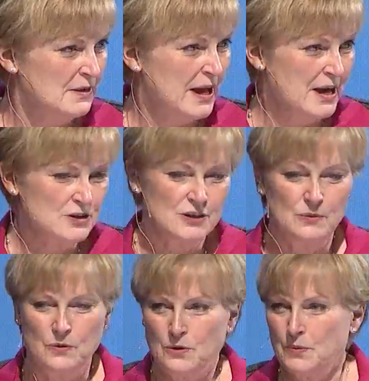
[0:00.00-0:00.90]
actually
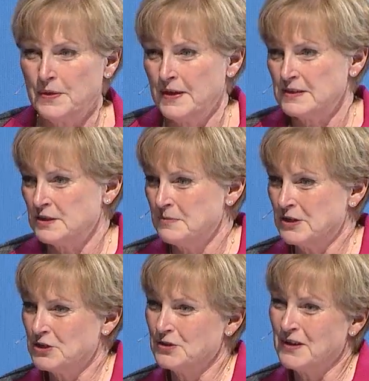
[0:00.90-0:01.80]
work with us to
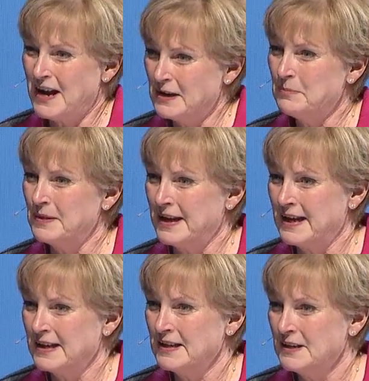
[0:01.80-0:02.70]
make sure they're on a
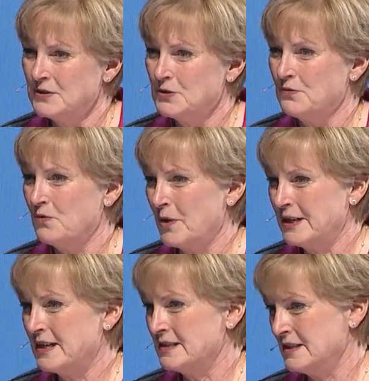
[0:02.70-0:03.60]
plan to
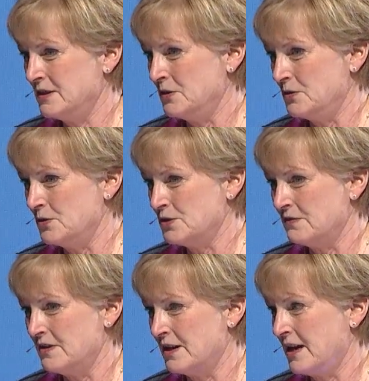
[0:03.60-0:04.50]
avoid continued use
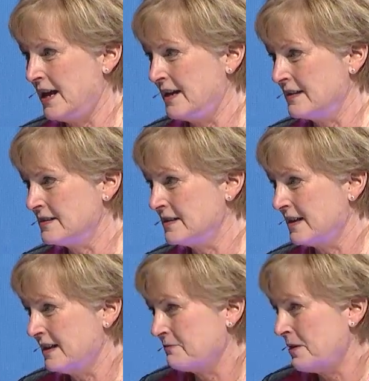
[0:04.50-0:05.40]
of narcotics
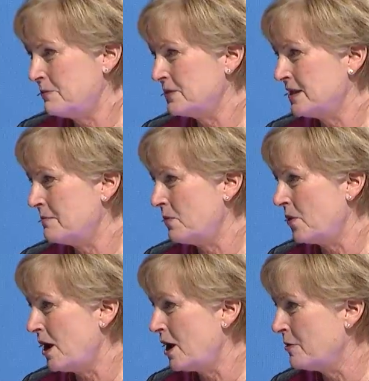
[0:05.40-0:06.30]
that can represent
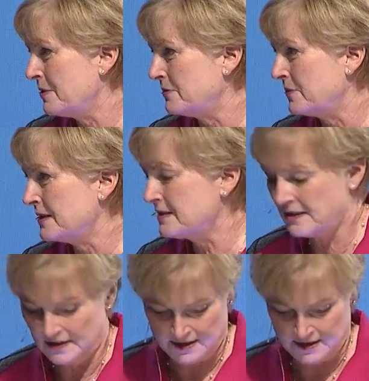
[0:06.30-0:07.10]
more harm and risk